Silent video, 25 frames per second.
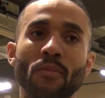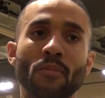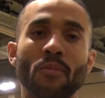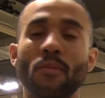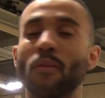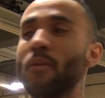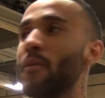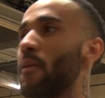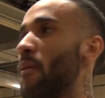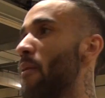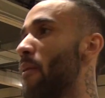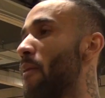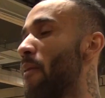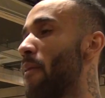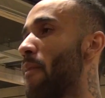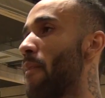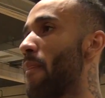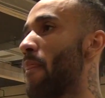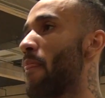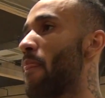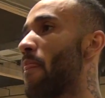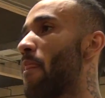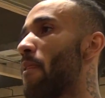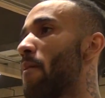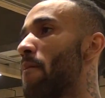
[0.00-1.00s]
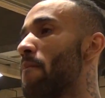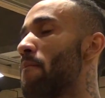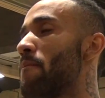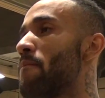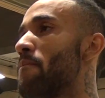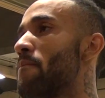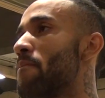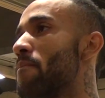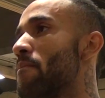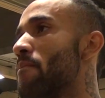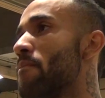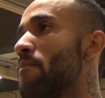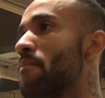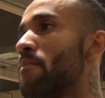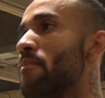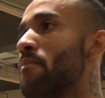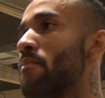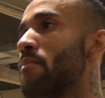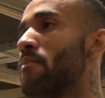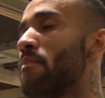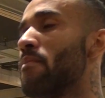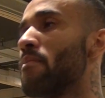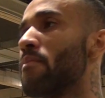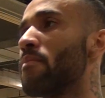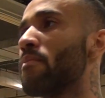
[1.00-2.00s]
Are you satisfied with your
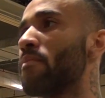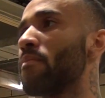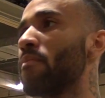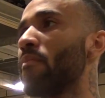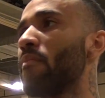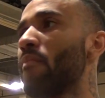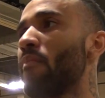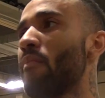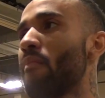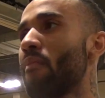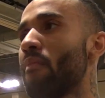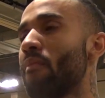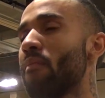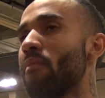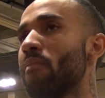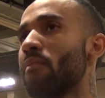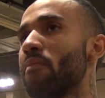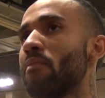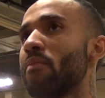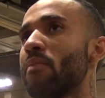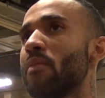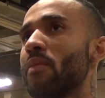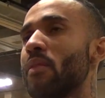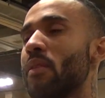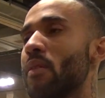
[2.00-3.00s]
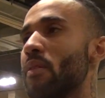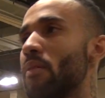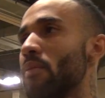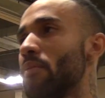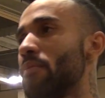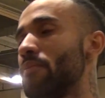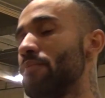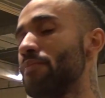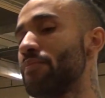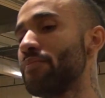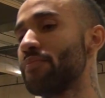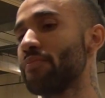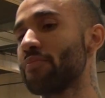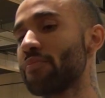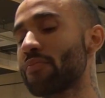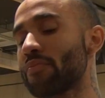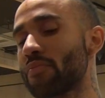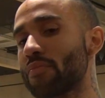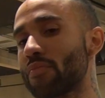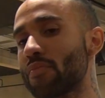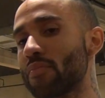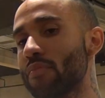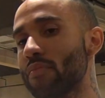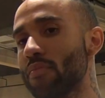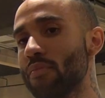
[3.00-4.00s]
playing because you're
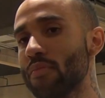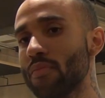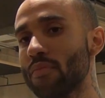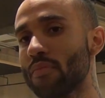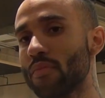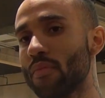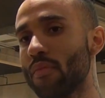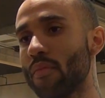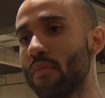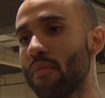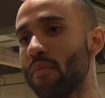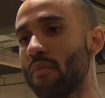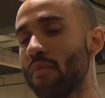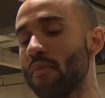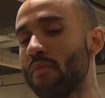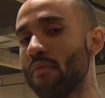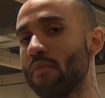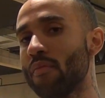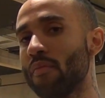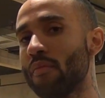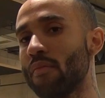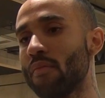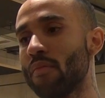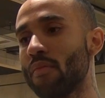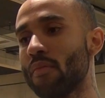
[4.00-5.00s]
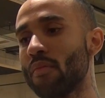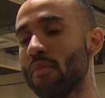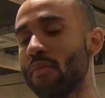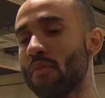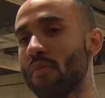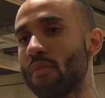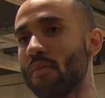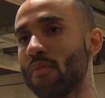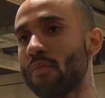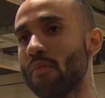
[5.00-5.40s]
one of the MVP?